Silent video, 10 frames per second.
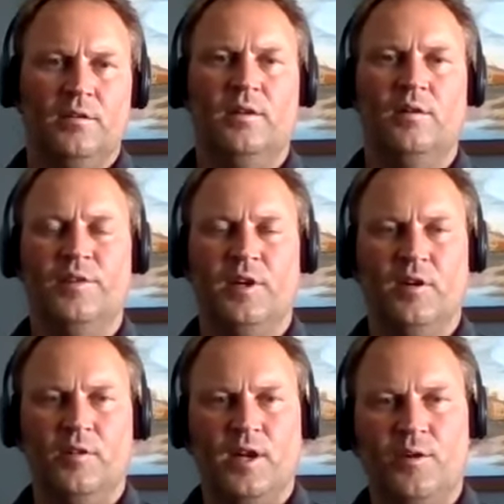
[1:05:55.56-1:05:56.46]

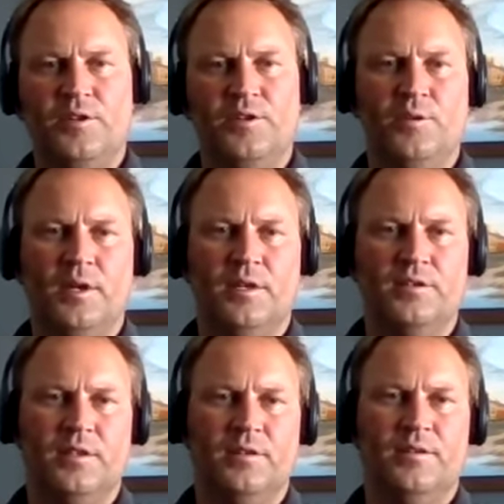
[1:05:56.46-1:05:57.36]
figure out how to do it.
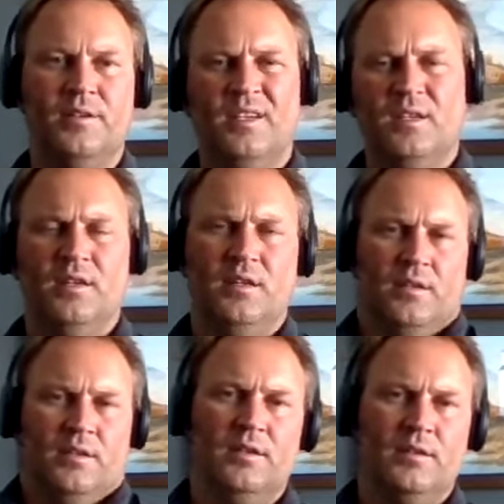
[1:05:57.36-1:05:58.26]
And
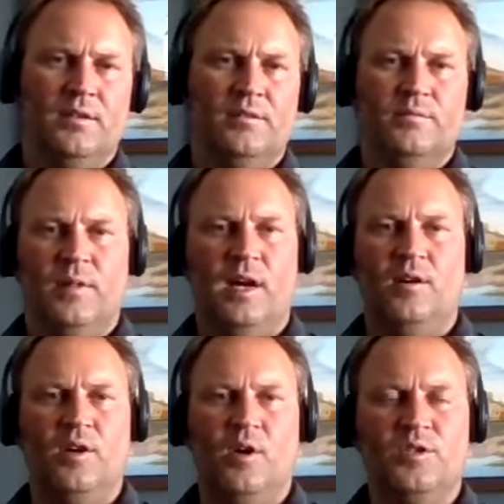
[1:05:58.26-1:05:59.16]
I
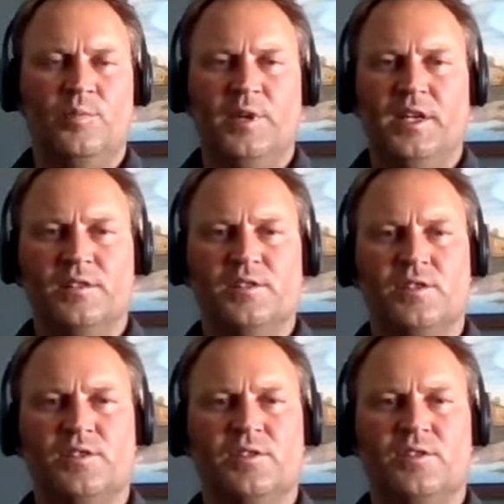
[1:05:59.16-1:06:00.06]
don't know, to me, it's
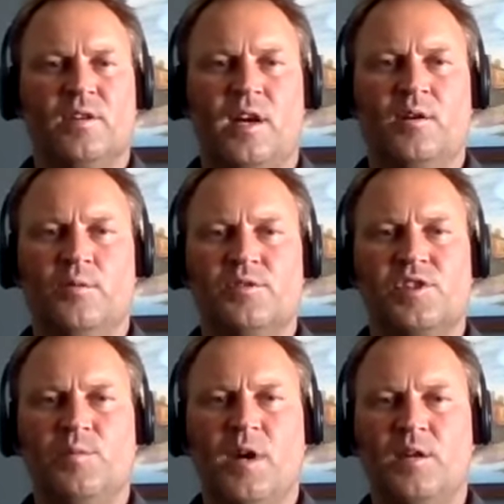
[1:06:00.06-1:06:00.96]
just, I don't
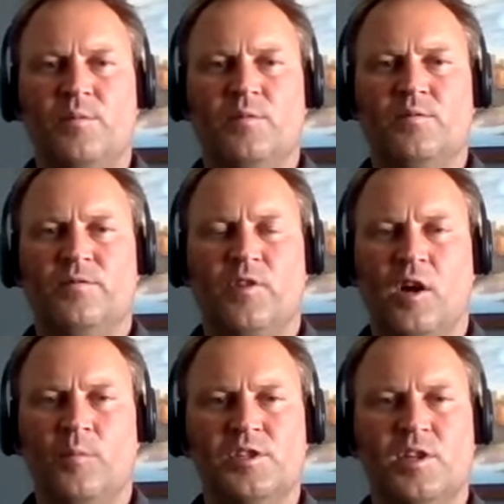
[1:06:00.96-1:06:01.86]
see many
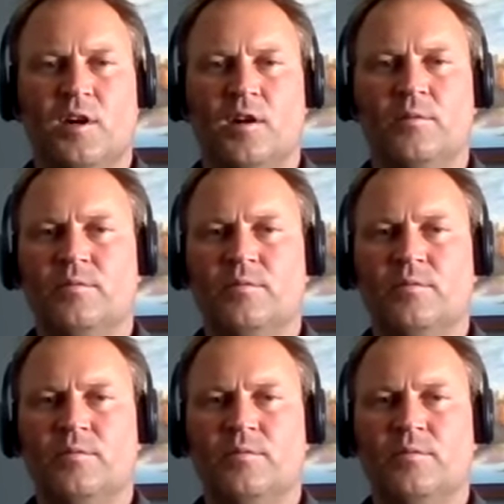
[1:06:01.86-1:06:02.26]
farmers that are